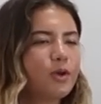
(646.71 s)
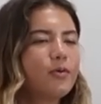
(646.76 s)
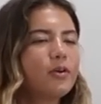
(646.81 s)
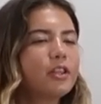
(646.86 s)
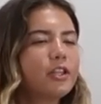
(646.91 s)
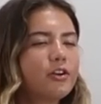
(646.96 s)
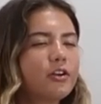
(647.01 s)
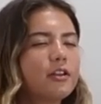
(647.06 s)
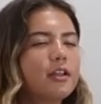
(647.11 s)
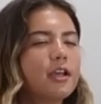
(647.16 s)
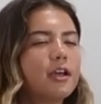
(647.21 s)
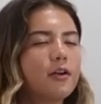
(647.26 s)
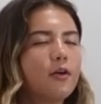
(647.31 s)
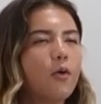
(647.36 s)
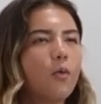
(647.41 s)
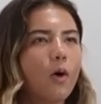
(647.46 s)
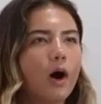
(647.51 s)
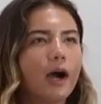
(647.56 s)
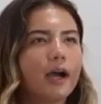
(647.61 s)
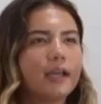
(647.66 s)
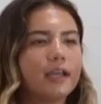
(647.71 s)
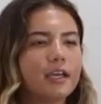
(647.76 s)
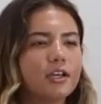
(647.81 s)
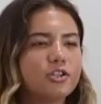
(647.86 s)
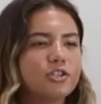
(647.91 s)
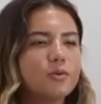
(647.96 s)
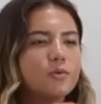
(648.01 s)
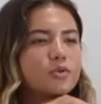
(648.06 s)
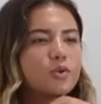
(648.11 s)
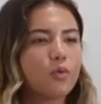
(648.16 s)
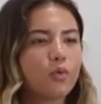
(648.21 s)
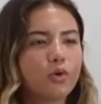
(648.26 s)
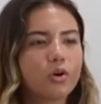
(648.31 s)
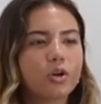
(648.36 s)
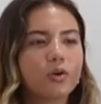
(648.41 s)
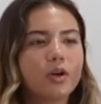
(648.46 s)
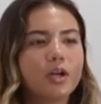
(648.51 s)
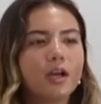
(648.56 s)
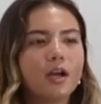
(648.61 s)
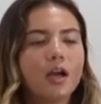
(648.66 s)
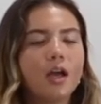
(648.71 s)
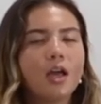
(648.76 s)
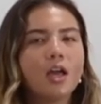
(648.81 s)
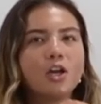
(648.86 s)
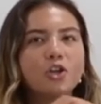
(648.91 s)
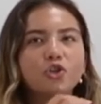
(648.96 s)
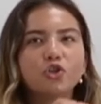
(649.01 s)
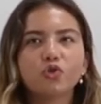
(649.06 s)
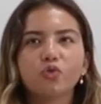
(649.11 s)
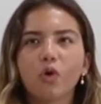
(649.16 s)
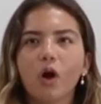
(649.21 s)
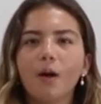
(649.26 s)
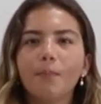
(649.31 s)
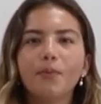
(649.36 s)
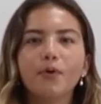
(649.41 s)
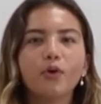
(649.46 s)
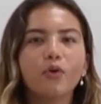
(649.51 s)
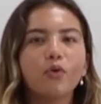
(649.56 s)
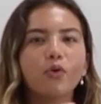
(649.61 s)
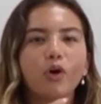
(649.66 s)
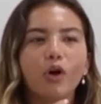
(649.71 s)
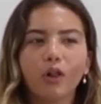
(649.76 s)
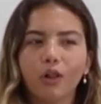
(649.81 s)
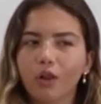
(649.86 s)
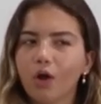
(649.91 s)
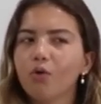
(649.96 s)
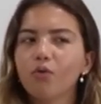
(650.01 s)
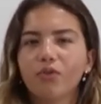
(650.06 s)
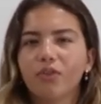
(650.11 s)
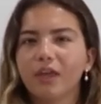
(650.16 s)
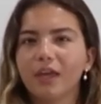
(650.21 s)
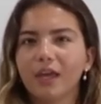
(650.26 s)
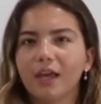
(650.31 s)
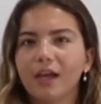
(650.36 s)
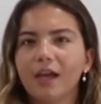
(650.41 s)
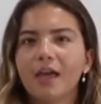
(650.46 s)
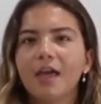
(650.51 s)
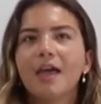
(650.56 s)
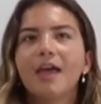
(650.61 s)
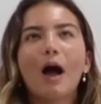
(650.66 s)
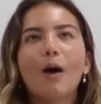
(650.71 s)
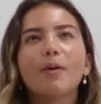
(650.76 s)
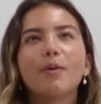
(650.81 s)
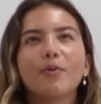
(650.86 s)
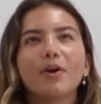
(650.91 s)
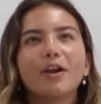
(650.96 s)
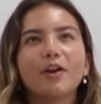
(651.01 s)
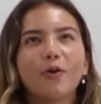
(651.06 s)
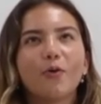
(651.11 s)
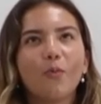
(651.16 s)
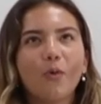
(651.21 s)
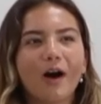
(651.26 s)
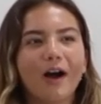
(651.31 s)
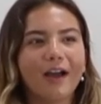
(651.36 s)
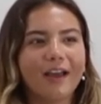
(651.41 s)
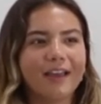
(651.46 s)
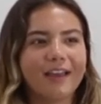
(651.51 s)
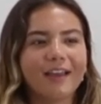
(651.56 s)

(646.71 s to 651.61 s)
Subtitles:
We were literally in Hawaii and she was ordering tropical clothing while we were in Hawaii.